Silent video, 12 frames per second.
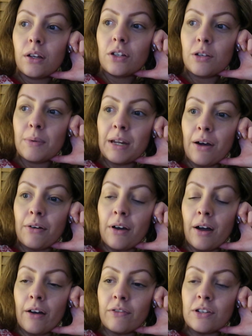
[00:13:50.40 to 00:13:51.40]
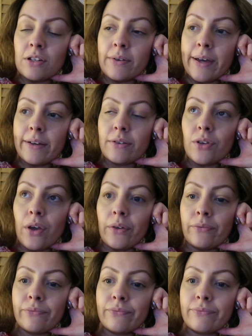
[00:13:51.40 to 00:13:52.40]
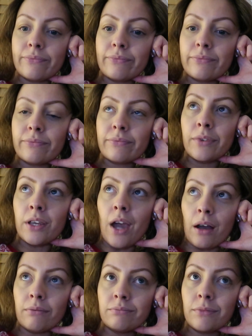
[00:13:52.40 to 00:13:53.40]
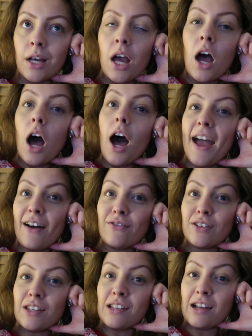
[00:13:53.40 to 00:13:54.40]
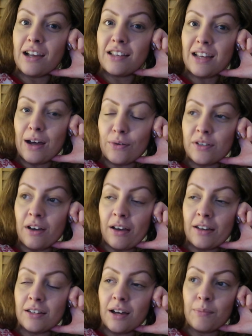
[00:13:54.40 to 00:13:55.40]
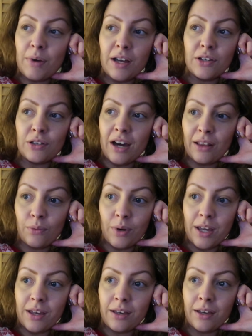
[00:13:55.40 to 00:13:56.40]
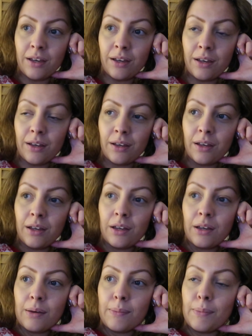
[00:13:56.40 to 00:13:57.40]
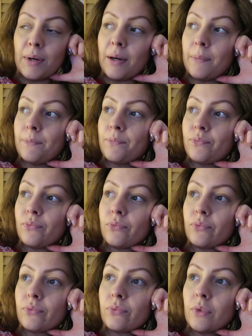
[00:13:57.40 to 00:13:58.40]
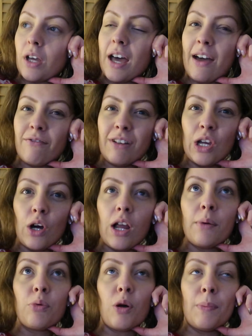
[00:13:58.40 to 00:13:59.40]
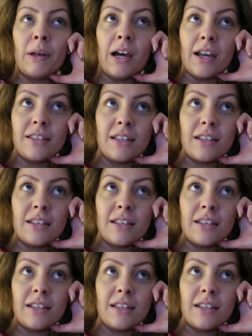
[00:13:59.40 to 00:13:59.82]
Took me an hour and a half to do it. So yeah, I haven't done the lights outside. I might do that in the week, but I haven't really got like proper lights.